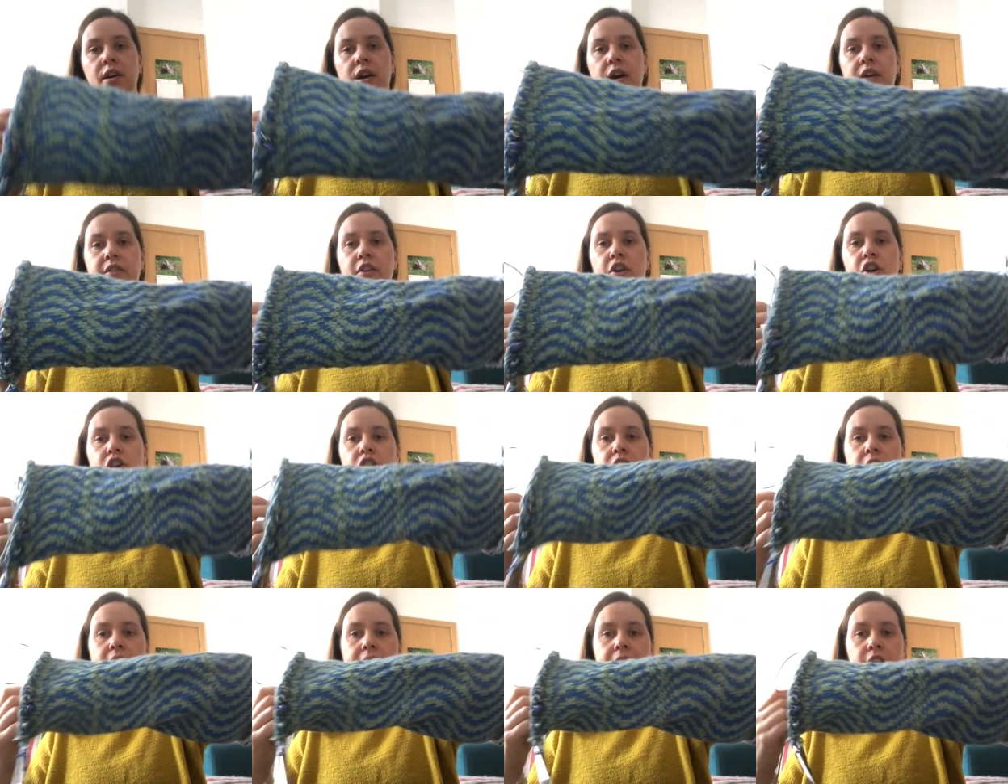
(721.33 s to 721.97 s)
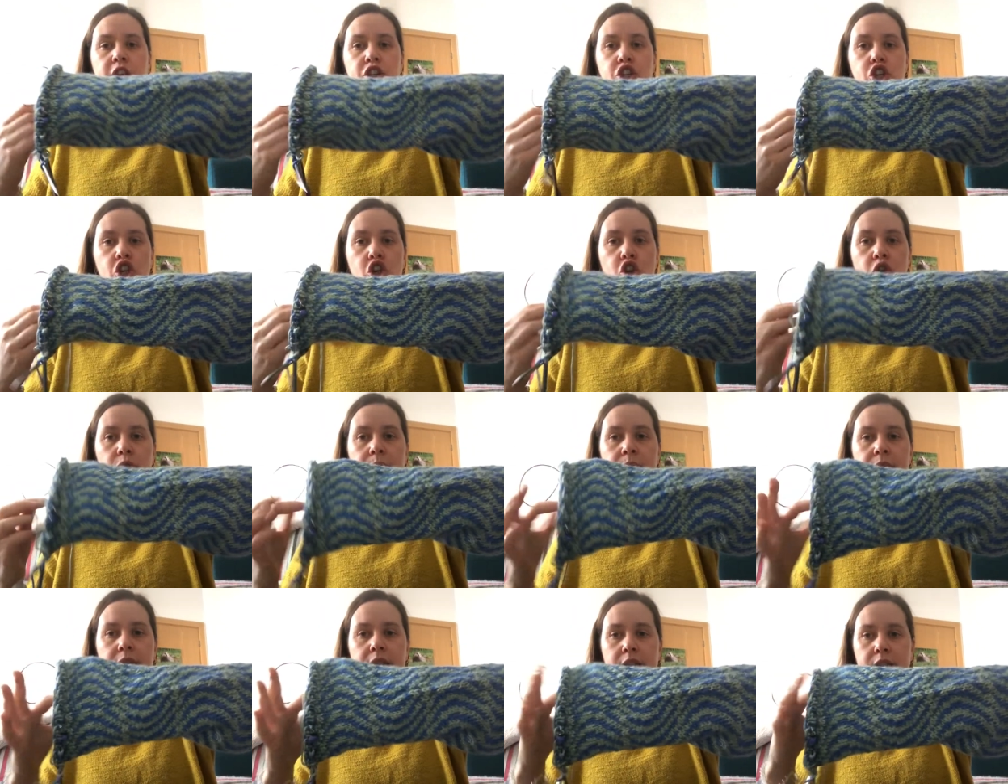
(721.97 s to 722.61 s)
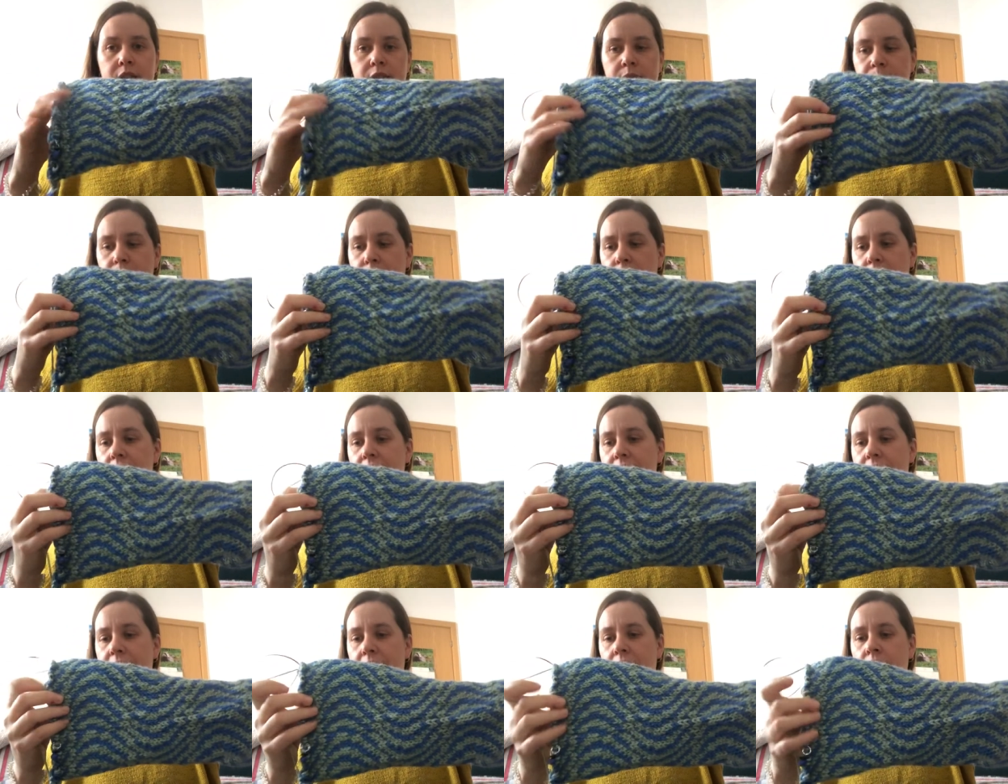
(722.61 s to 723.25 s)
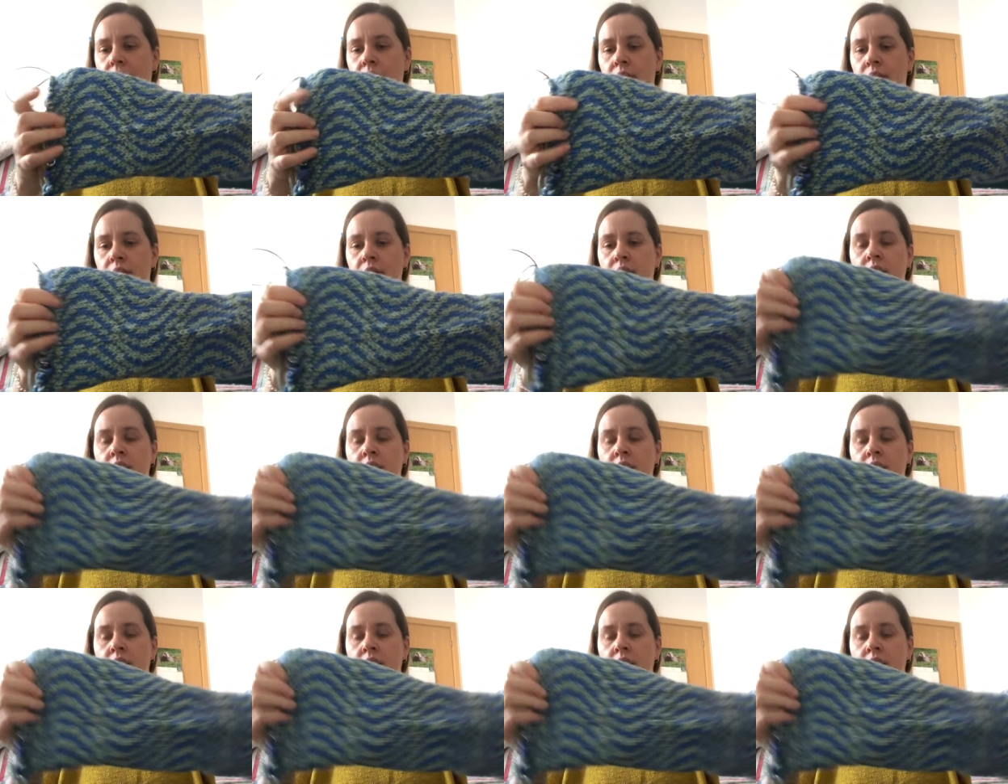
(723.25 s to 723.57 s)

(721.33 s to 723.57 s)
I've got a, like a tube this big now.